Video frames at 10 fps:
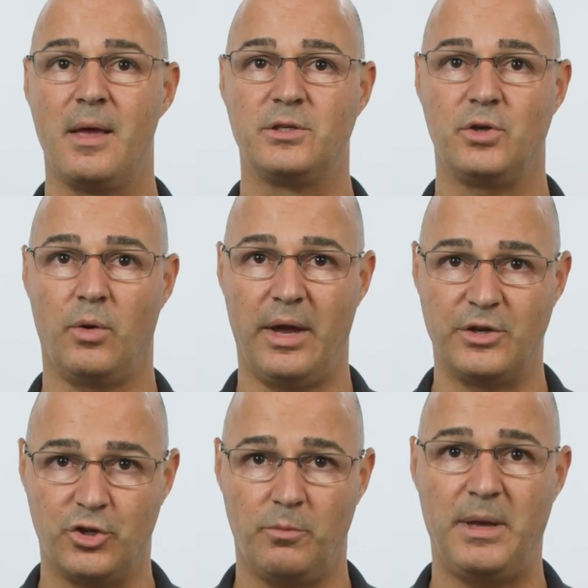So it
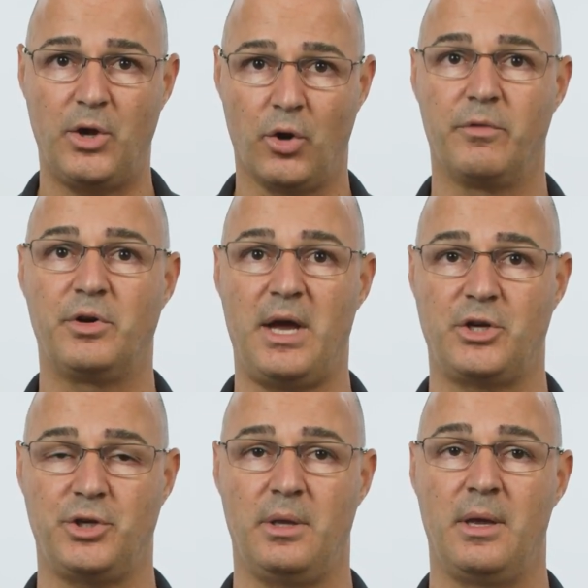should be curve
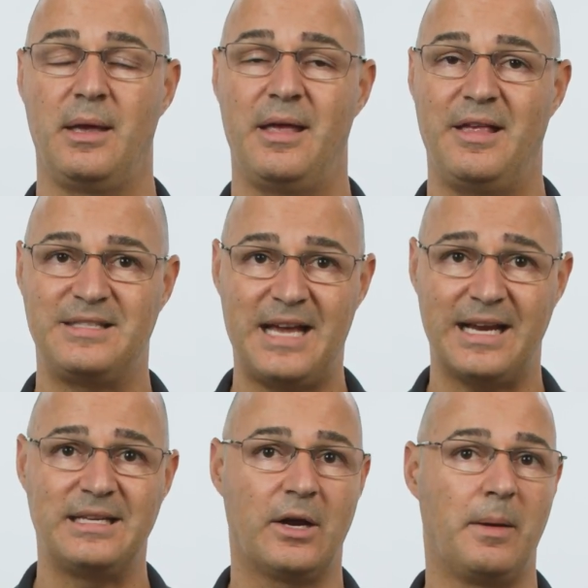reduction.
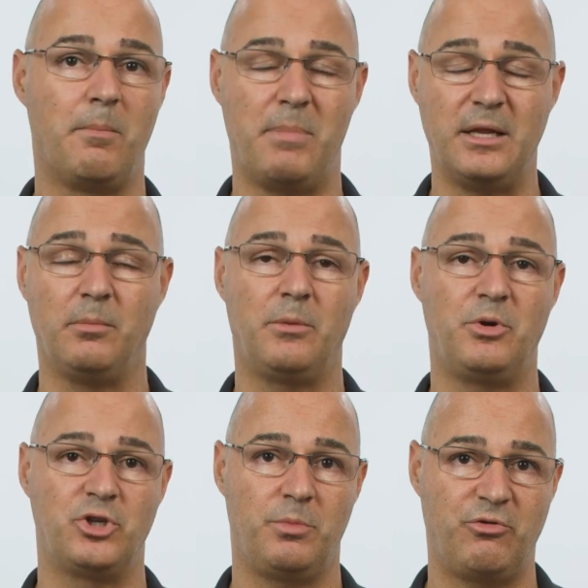Secondary, minimally,
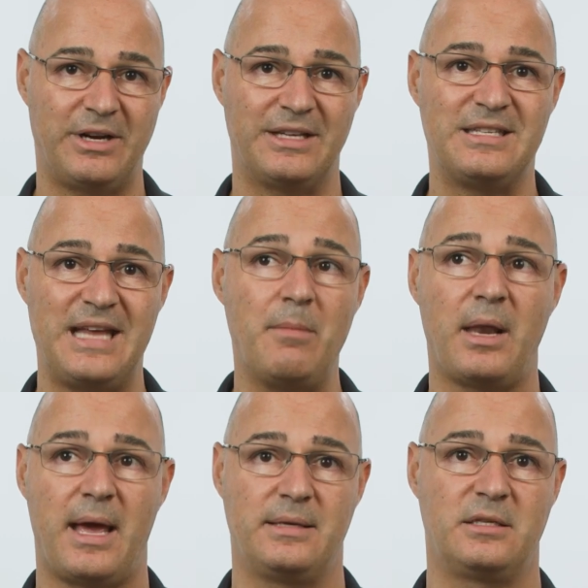we should be trying to
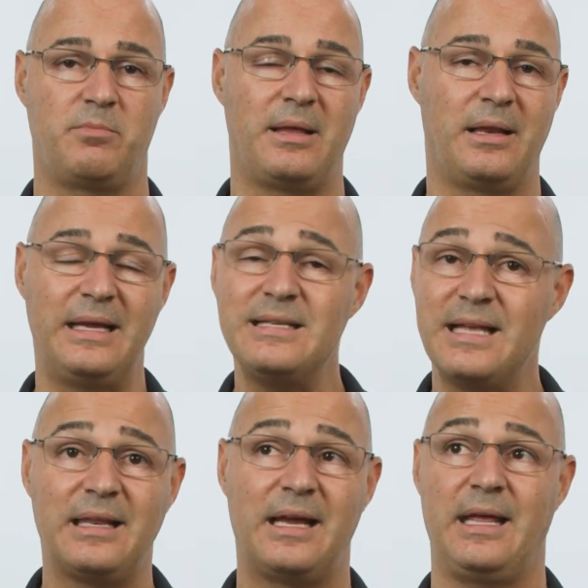stabilize the spine, at least
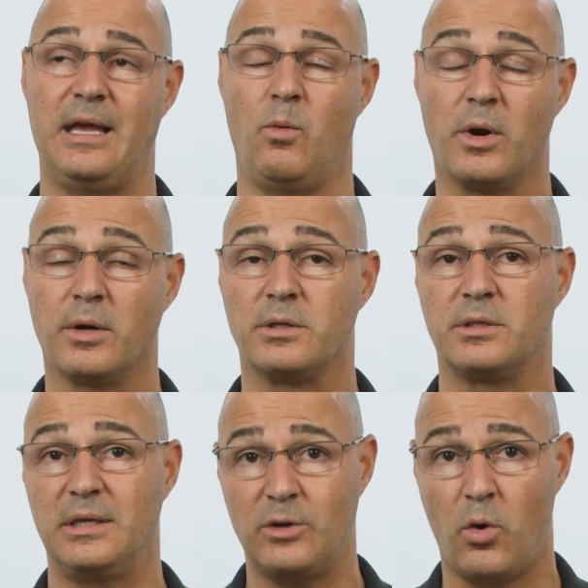not letting it worse,
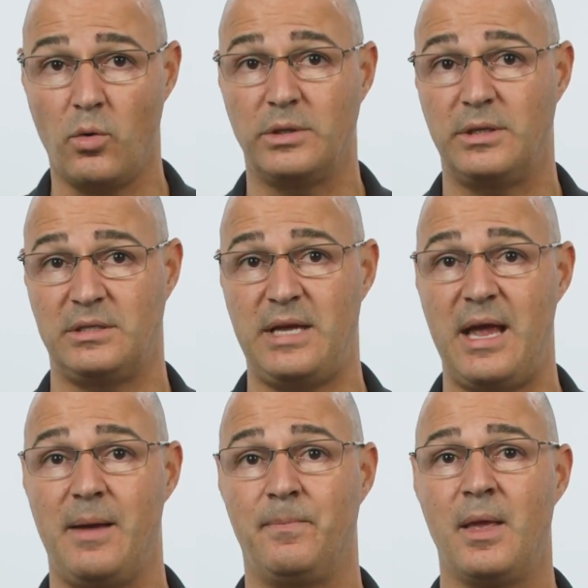at least hold it the
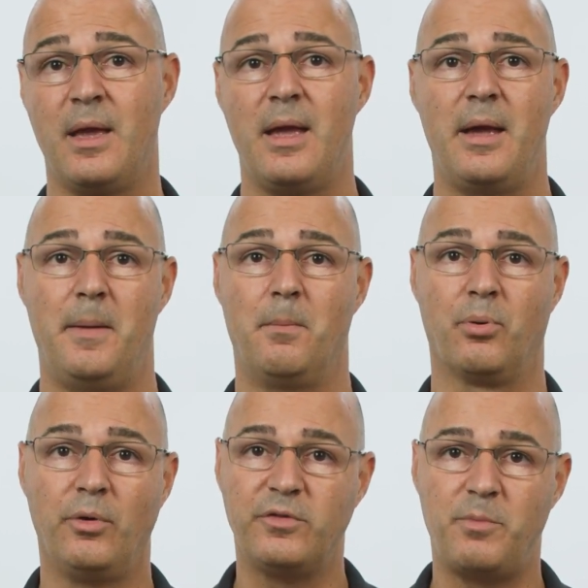same,
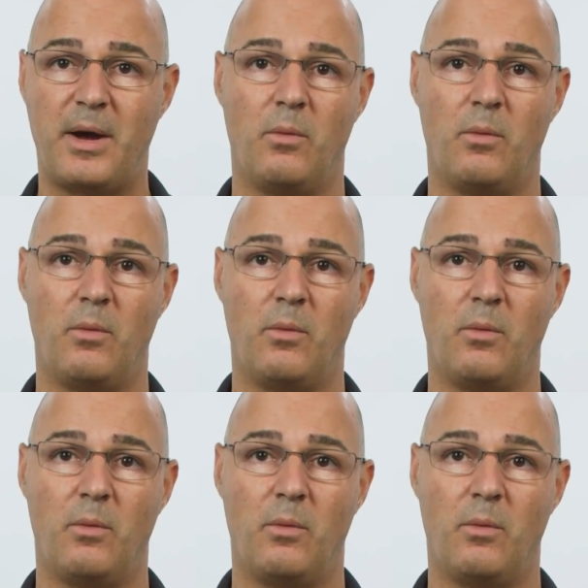improve spinal